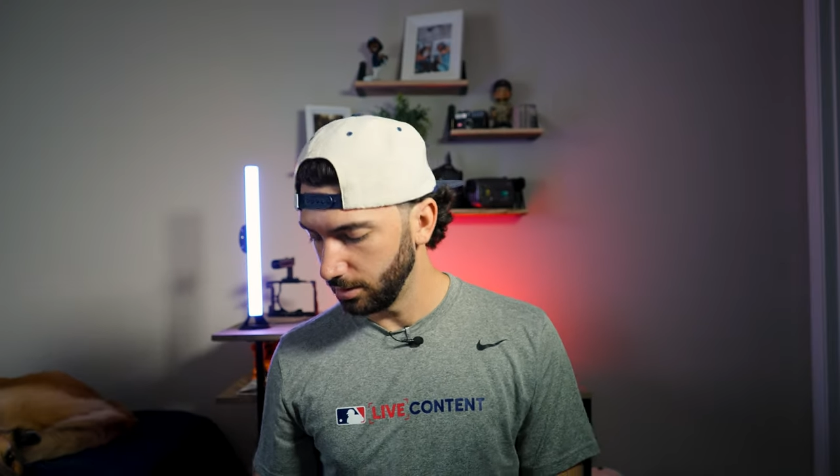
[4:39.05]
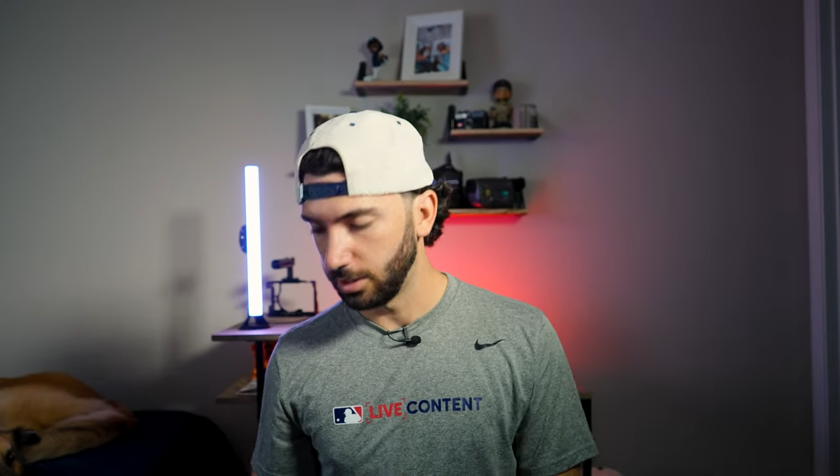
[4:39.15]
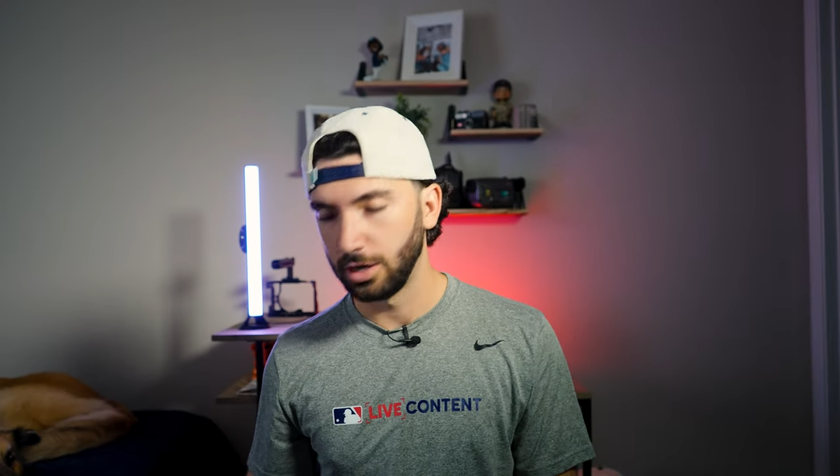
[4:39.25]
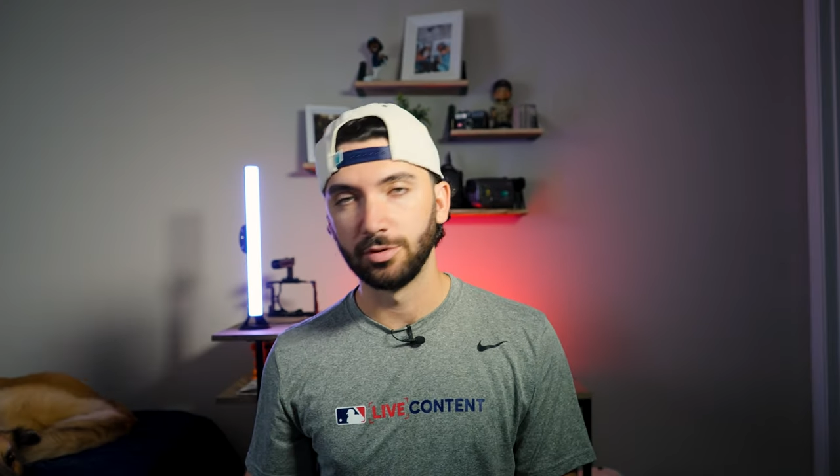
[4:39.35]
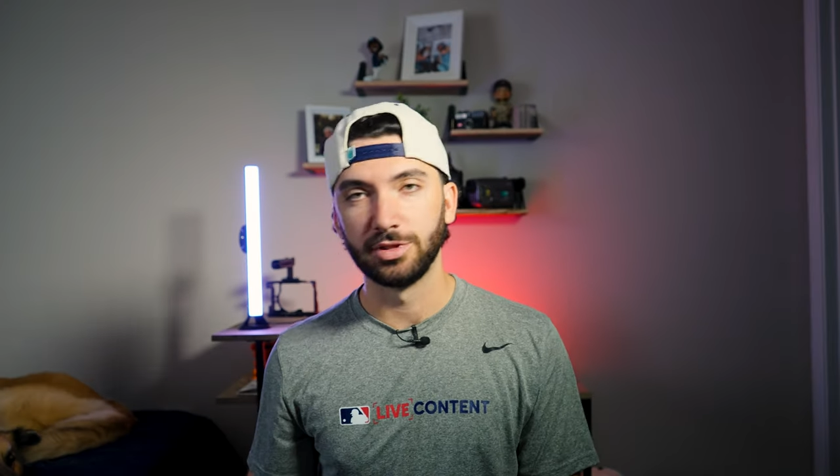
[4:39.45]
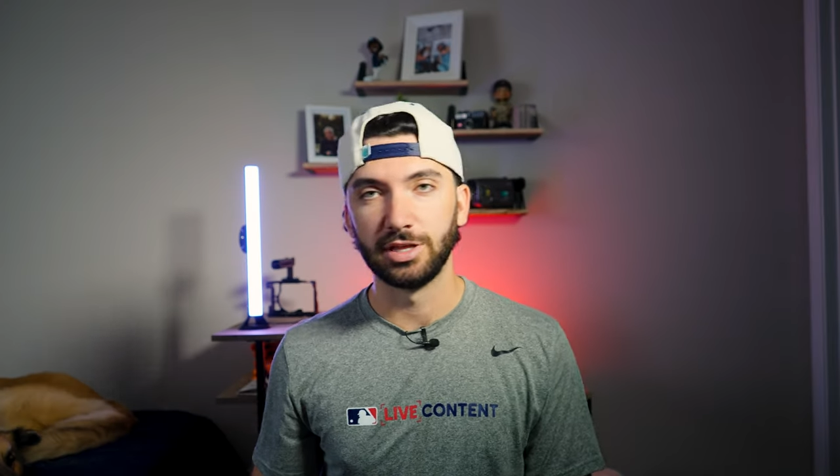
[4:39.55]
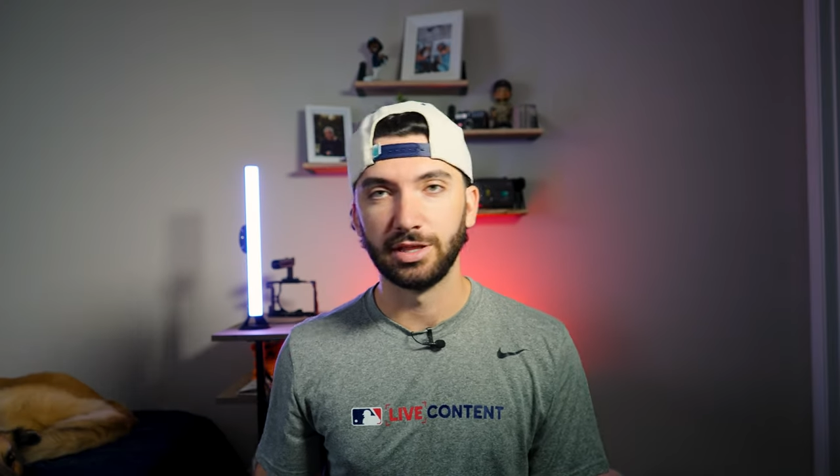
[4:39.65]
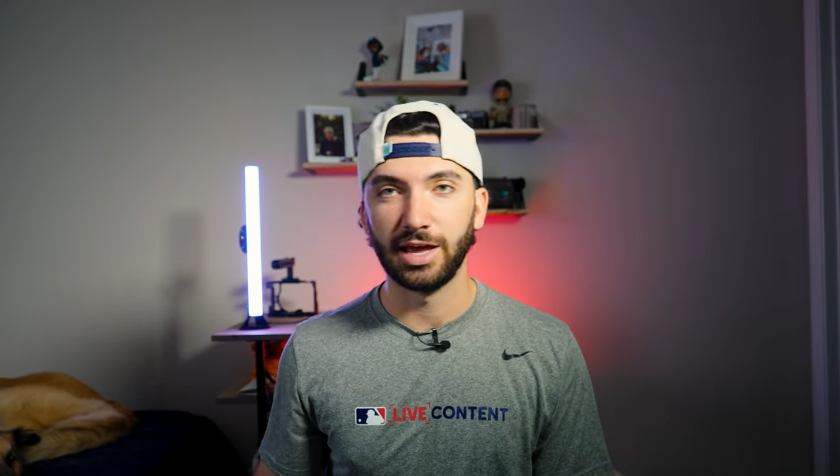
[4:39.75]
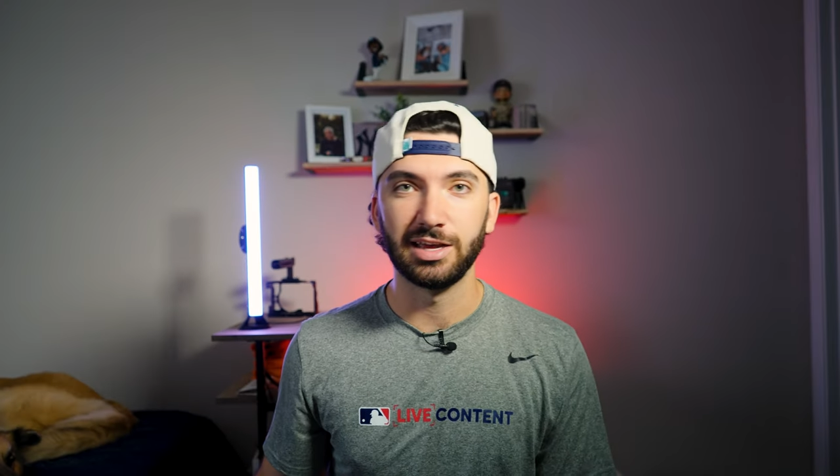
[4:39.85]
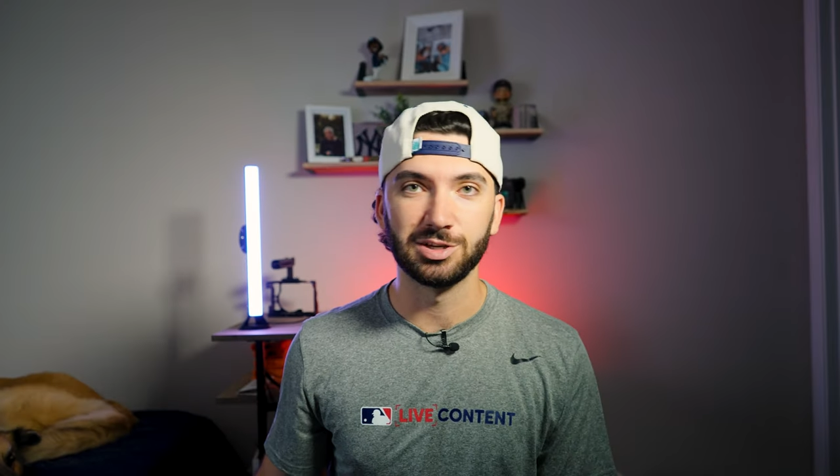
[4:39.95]
And then
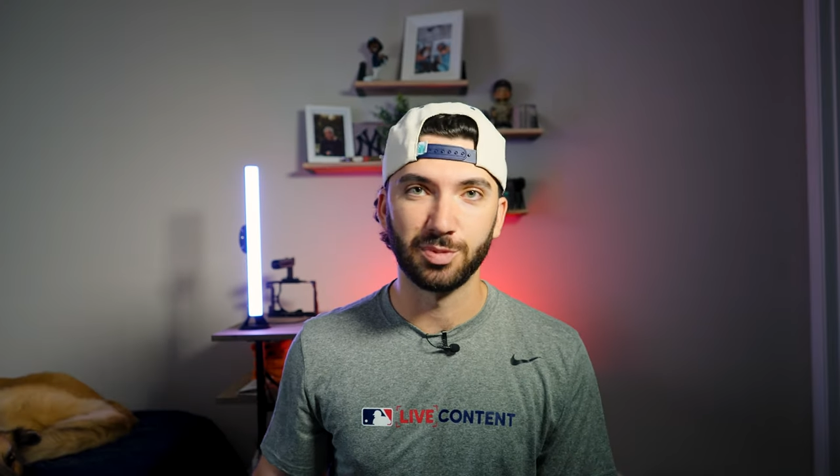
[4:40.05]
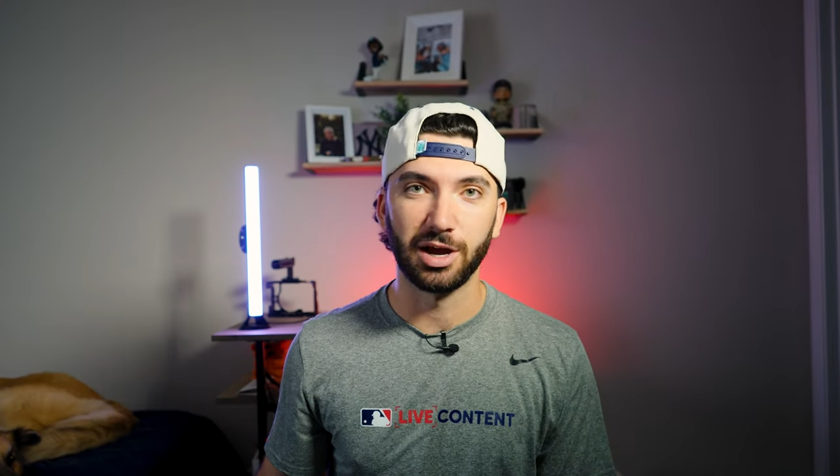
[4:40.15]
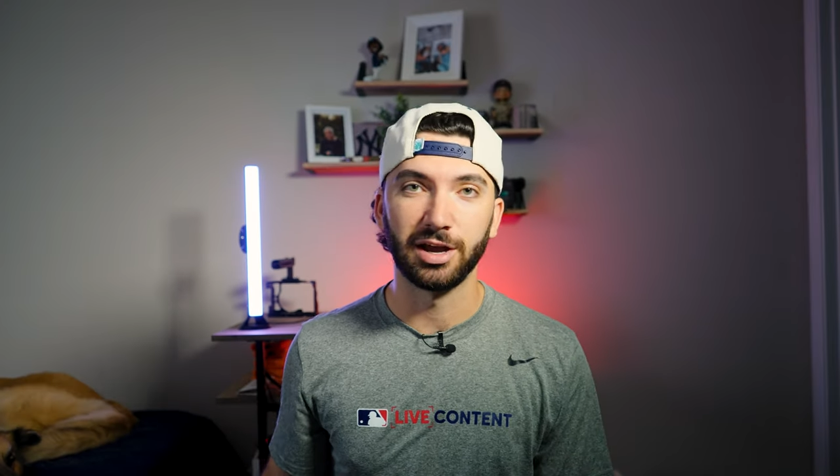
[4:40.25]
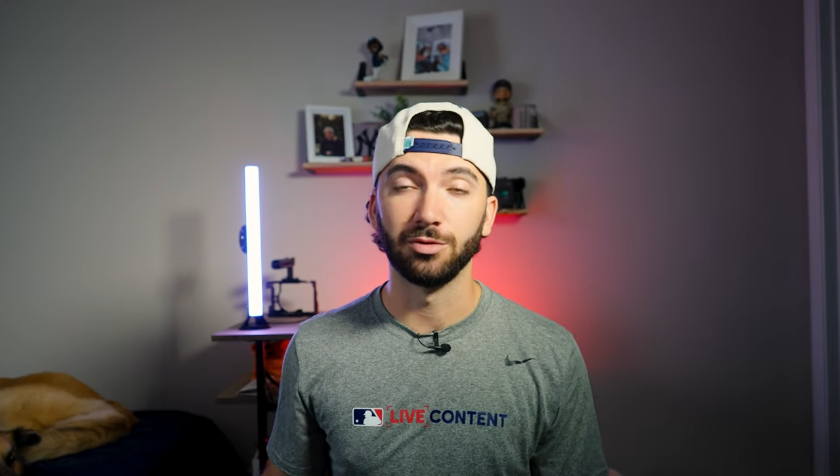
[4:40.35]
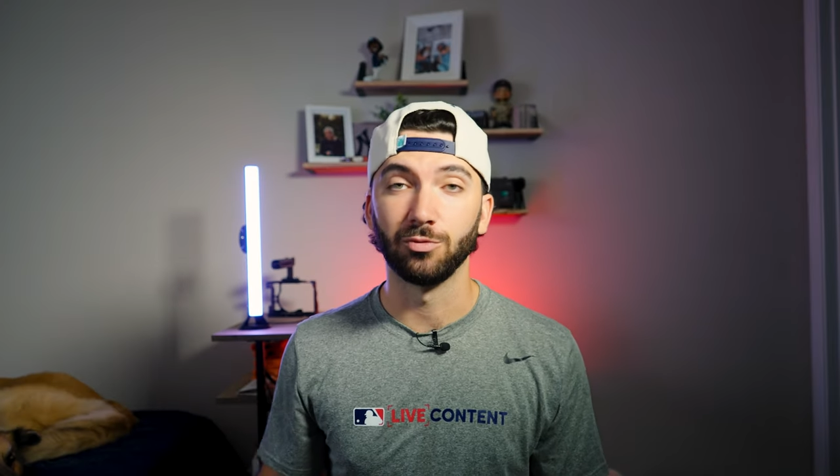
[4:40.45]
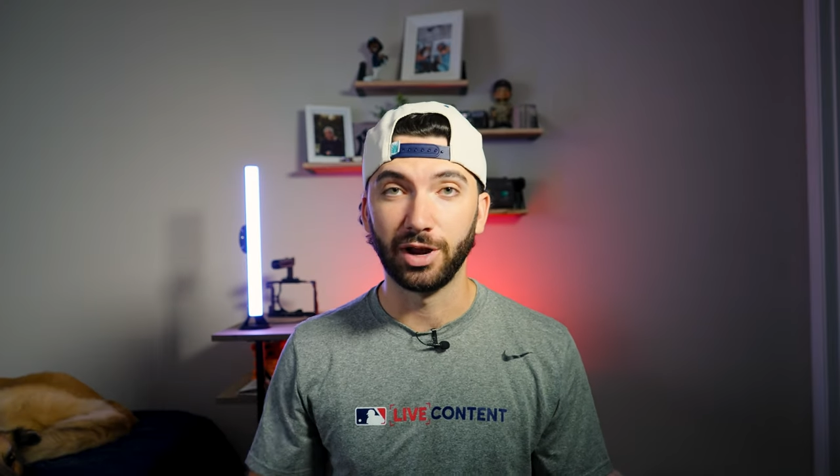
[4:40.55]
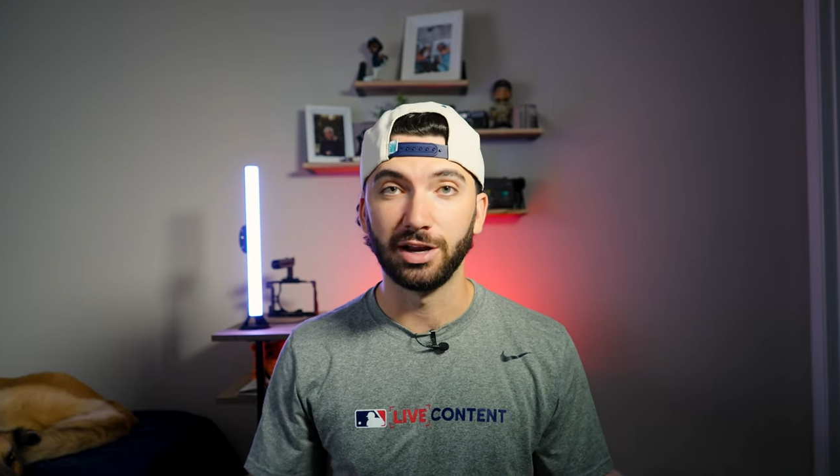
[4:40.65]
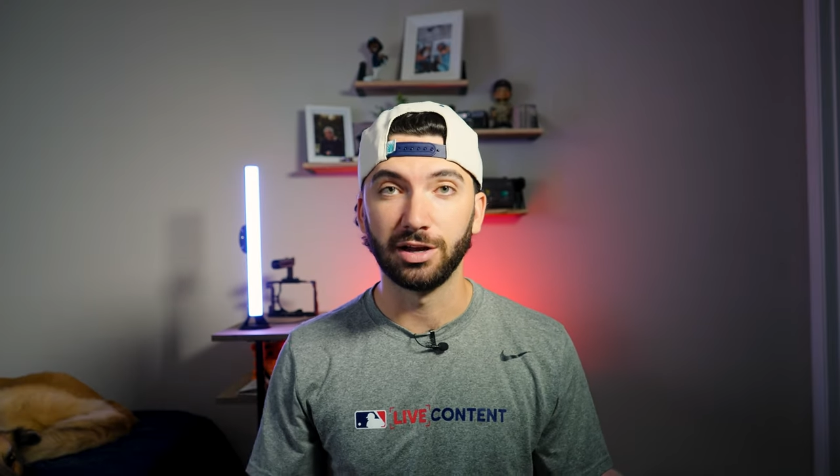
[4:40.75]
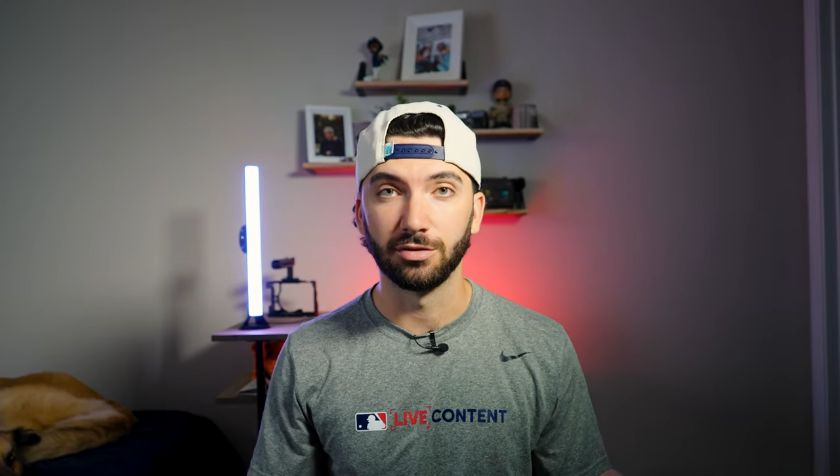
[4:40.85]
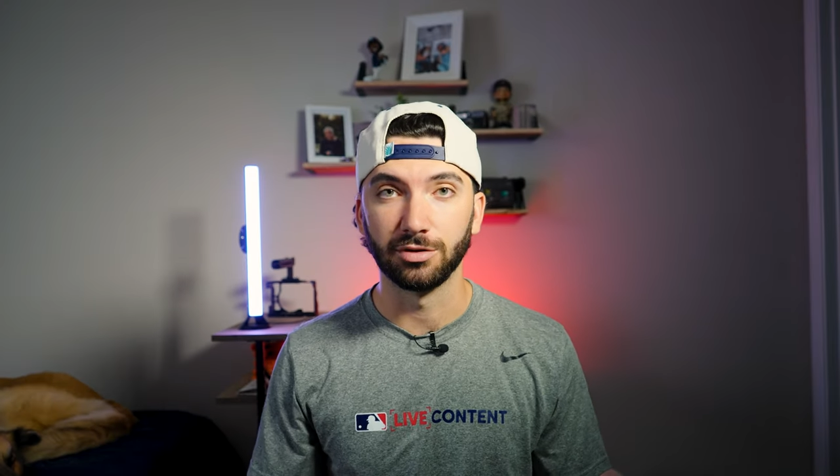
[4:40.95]
that is my
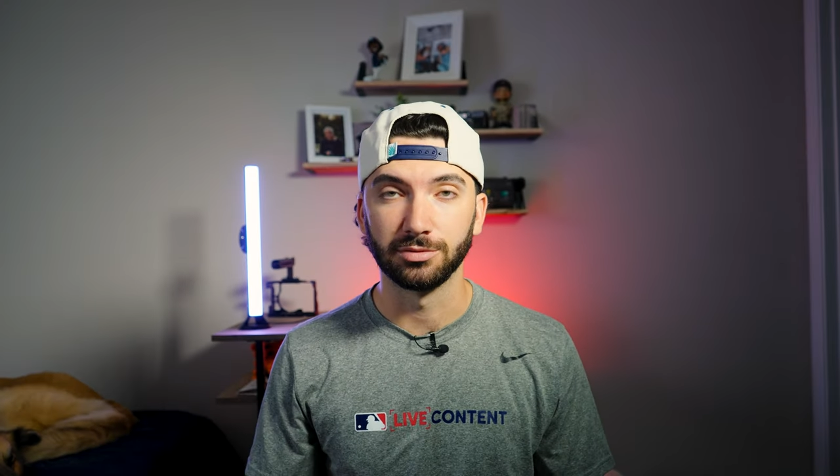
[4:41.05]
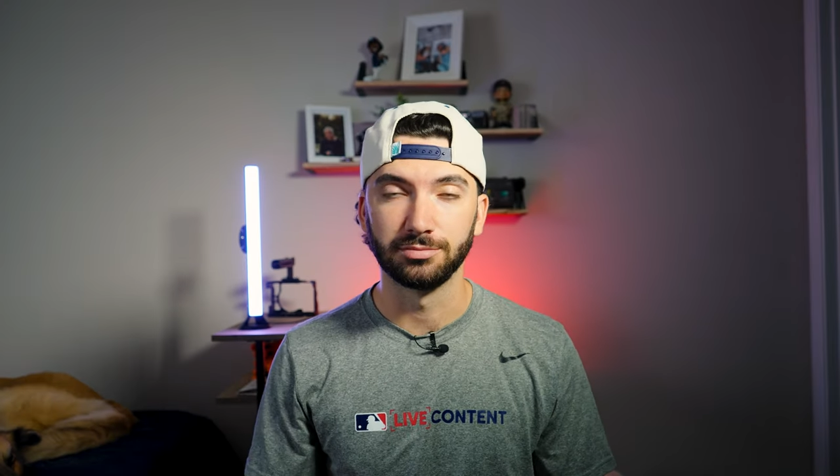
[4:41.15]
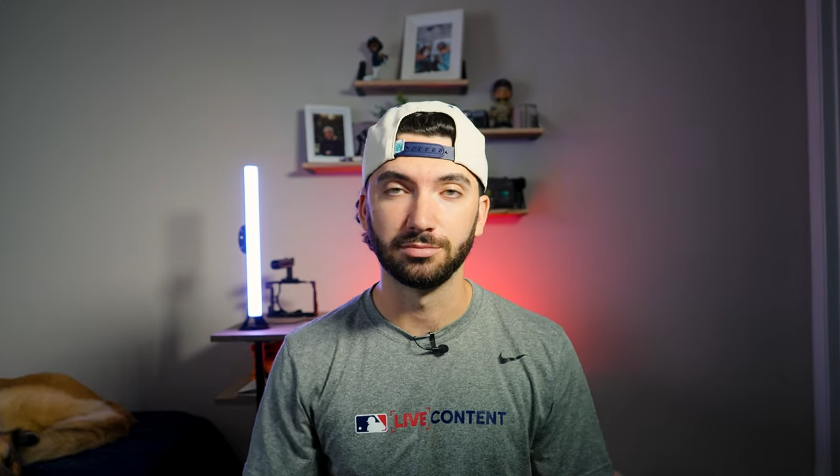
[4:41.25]
rain cover.